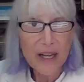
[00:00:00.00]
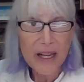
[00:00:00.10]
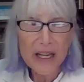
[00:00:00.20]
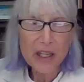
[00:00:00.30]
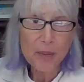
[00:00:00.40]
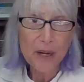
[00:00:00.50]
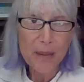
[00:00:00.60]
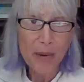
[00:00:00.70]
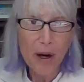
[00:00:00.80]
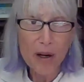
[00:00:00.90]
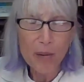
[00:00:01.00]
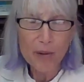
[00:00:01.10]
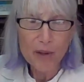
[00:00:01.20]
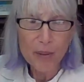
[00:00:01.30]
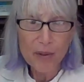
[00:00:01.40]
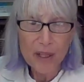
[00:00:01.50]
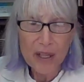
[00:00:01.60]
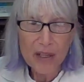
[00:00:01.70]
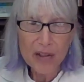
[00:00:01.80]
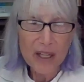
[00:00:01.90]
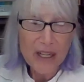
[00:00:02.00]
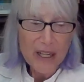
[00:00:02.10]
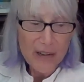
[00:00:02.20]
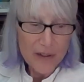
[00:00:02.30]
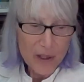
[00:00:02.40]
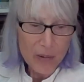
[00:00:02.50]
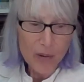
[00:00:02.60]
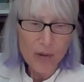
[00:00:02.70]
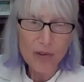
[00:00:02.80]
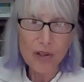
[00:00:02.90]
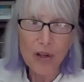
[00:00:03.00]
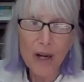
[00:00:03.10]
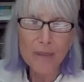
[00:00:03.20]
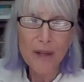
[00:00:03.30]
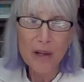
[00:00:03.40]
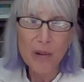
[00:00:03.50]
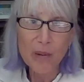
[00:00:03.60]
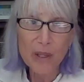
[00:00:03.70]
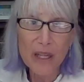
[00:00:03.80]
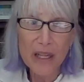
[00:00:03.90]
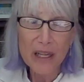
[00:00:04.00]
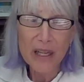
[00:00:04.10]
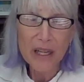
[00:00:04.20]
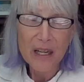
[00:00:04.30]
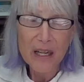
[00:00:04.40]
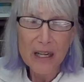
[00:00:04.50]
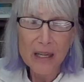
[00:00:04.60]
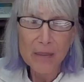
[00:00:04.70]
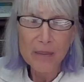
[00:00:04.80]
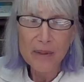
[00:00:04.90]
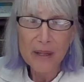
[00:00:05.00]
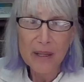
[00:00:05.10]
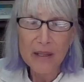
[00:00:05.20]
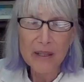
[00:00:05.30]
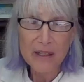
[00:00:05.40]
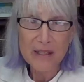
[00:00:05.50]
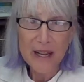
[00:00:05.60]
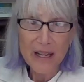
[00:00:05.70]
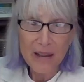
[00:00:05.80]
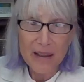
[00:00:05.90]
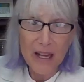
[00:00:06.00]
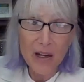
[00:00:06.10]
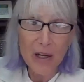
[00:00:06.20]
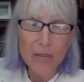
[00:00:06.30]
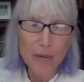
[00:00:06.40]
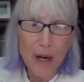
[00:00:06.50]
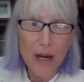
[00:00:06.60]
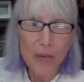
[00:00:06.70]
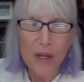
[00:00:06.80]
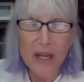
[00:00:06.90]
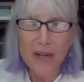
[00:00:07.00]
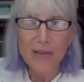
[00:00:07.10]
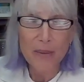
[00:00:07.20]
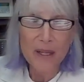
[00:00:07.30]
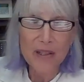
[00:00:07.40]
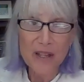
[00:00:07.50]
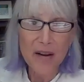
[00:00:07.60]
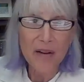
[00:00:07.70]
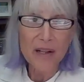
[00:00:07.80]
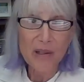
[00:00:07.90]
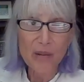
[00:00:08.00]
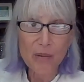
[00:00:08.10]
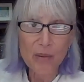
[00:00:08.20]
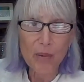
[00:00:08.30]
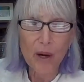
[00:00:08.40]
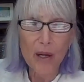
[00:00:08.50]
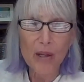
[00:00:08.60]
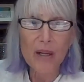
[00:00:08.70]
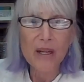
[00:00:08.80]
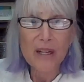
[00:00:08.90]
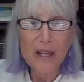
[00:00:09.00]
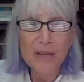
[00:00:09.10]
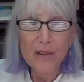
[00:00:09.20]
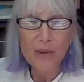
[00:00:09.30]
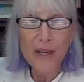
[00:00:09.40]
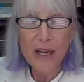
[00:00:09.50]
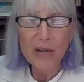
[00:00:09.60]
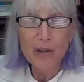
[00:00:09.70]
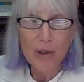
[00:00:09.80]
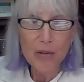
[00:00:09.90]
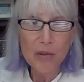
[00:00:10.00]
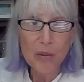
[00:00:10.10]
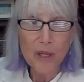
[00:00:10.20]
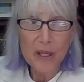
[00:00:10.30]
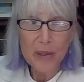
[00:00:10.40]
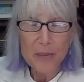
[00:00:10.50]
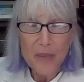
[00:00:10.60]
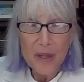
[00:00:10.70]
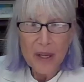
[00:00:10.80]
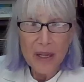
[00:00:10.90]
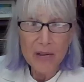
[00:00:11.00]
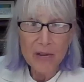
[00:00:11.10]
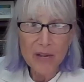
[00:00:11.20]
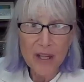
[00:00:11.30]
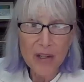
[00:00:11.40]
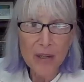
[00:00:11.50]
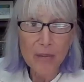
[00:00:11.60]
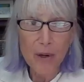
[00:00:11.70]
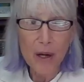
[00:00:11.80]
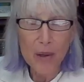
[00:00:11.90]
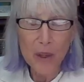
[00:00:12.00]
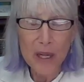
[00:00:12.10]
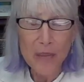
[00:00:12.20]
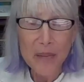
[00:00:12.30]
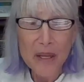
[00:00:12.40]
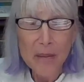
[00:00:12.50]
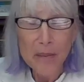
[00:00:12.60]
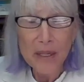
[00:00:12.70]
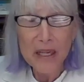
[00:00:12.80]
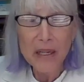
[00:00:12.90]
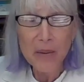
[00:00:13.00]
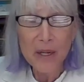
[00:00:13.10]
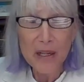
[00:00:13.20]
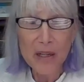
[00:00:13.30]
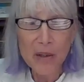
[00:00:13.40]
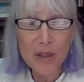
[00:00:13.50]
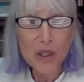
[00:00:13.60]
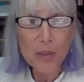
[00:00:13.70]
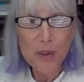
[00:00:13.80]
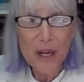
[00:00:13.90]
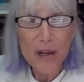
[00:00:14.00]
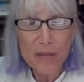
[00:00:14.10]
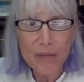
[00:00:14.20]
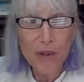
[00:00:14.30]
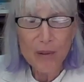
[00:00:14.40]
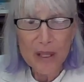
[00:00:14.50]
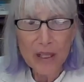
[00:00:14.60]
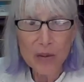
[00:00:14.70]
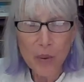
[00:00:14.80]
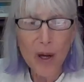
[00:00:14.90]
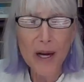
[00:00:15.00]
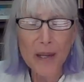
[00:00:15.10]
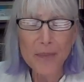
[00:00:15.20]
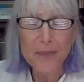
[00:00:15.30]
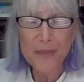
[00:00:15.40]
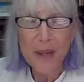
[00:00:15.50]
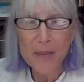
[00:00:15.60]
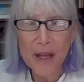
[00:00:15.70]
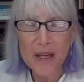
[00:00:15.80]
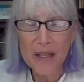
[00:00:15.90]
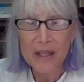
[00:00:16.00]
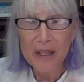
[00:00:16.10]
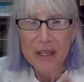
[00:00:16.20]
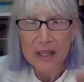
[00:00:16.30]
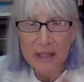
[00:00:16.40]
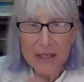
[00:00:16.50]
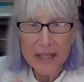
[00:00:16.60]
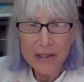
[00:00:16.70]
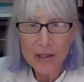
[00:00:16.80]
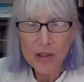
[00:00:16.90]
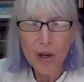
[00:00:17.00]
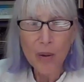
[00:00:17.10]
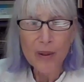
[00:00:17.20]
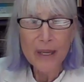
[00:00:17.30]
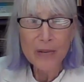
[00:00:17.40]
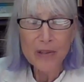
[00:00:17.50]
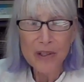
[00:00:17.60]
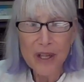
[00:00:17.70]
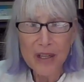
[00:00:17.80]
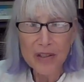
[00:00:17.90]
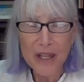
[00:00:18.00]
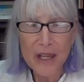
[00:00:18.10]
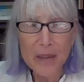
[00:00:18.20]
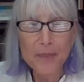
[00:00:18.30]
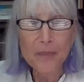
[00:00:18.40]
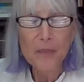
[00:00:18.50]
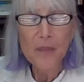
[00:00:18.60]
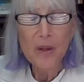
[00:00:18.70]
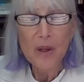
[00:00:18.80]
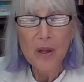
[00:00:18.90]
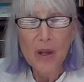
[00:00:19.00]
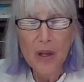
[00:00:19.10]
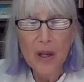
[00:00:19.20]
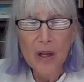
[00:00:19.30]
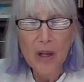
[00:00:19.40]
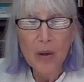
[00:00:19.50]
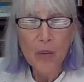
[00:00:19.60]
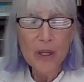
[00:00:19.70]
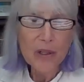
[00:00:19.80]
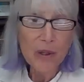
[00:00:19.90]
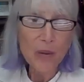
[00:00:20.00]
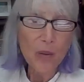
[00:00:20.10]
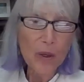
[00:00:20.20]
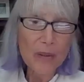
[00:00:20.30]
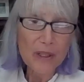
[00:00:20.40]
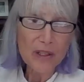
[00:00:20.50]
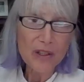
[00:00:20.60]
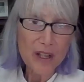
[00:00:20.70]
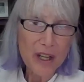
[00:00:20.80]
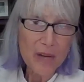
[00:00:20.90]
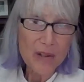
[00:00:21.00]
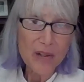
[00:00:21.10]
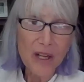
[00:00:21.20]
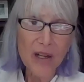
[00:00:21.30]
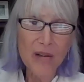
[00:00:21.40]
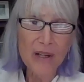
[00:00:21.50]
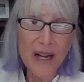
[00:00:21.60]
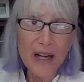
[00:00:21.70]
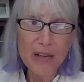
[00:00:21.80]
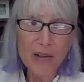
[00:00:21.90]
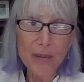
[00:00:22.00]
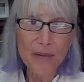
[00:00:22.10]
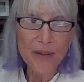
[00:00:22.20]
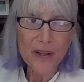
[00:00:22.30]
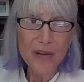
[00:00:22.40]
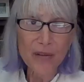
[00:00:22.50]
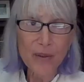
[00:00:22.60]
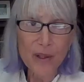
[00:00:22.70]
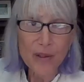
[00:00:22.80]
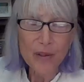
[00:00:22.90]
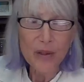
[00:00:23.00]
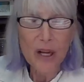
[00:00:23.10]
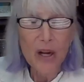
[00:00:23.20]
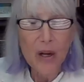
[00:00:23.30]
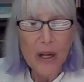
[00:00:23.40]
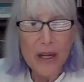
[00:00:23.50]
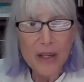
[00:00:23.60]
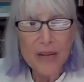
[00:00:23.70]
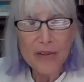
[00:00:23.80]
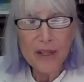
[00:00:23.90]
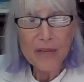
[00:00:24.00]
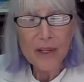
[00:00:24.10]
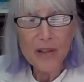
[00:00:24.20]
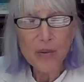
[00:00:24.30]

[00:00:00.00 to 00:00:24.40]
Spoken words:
Any spray bottle will do, but these, if you don't lose the top, they don't leak. It's like a thing on Broadway. Everybody's carrying a little blue bottle if you're doing 8 shows a week and you're singing on Broadway. But anyway, you can spray your throat, and here's why. I'm not going to let this go without discussing it. When you, let's just say you're a singer, an actor, a professional voice user, and you have reflux.